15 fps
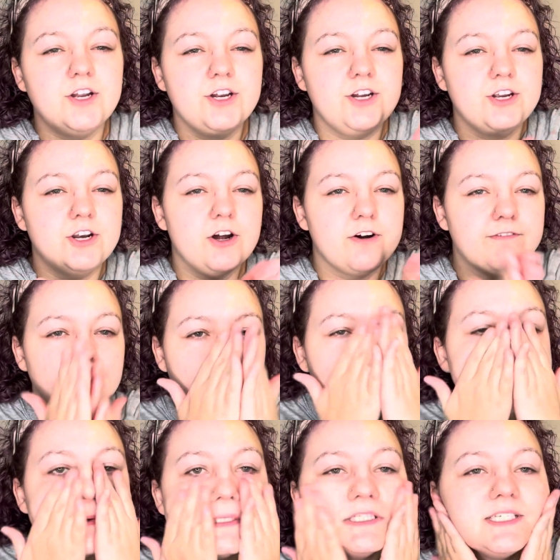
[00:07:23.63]
you know,
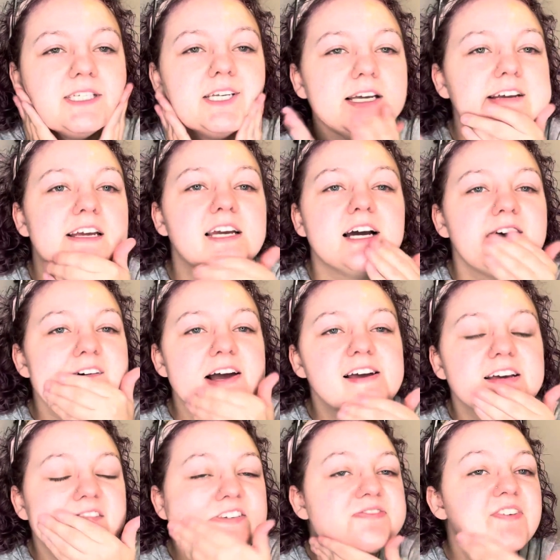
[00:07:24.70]
vitamin C
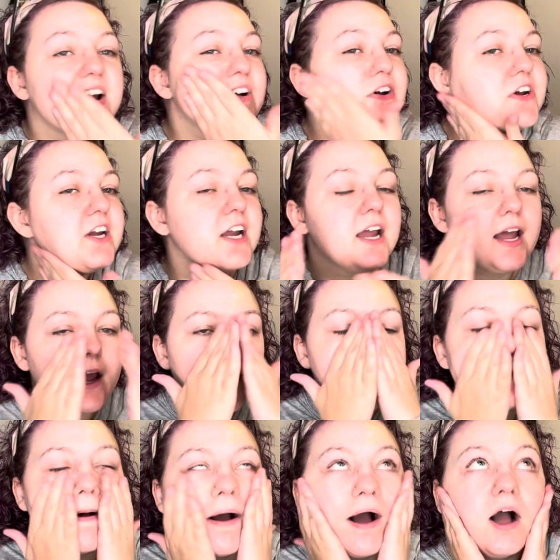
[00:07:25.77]
is very
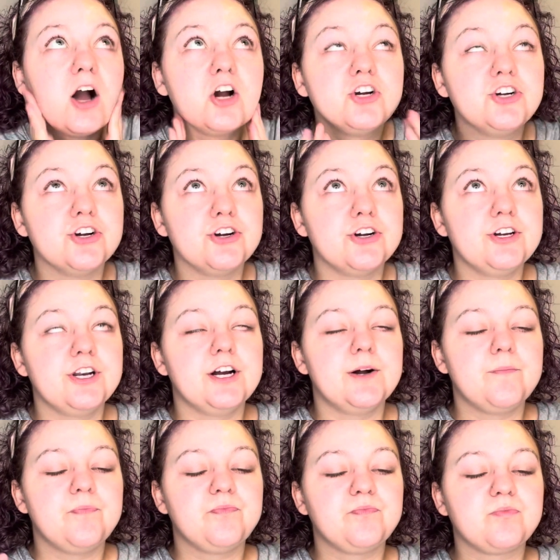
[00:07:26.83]
good
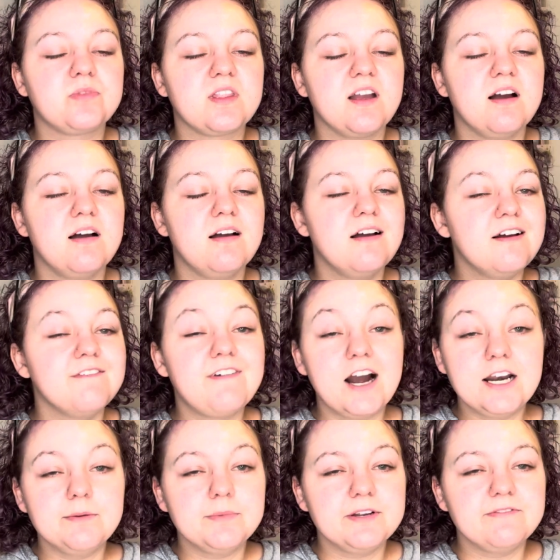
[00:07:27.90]

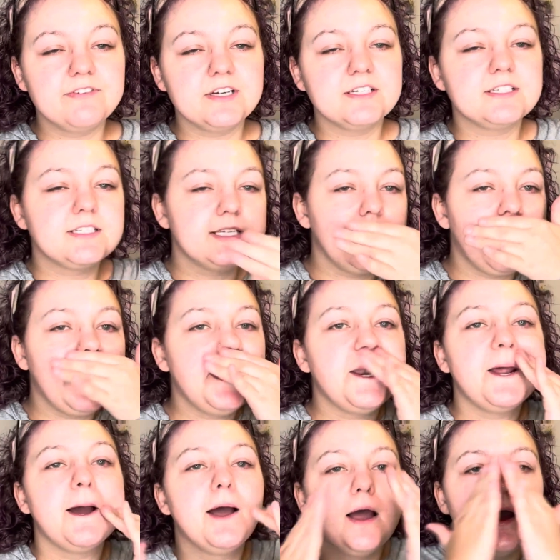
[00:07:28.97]
vitamin for your
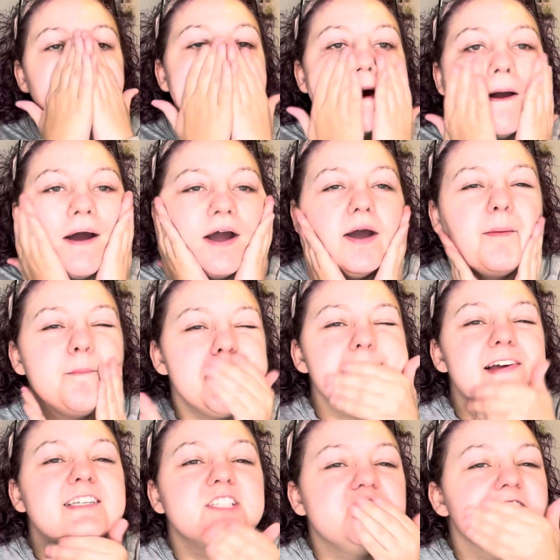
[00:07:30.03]
skin.
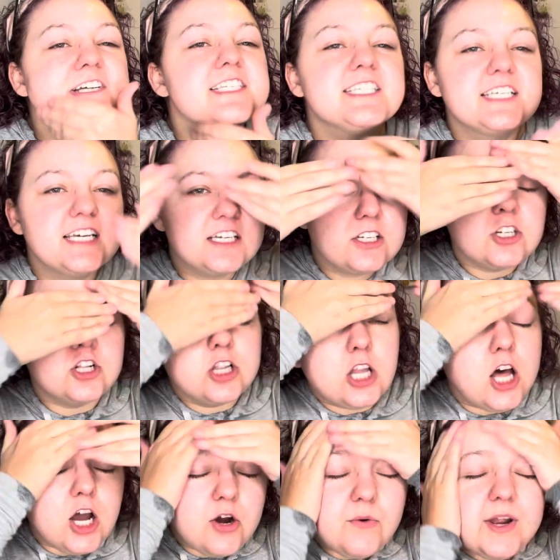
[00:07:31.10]
Makes your skin
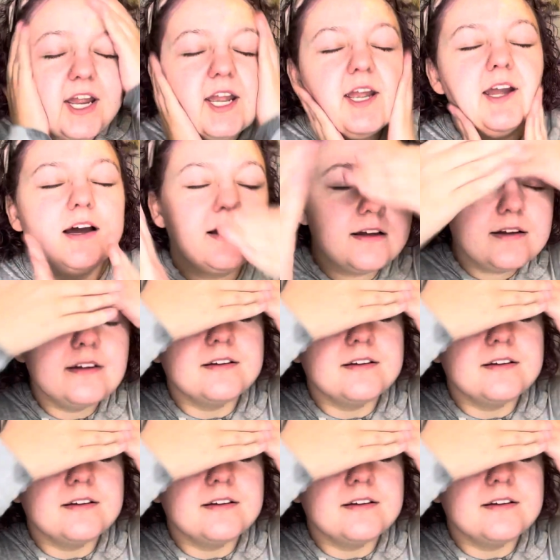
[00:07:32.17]
glowy.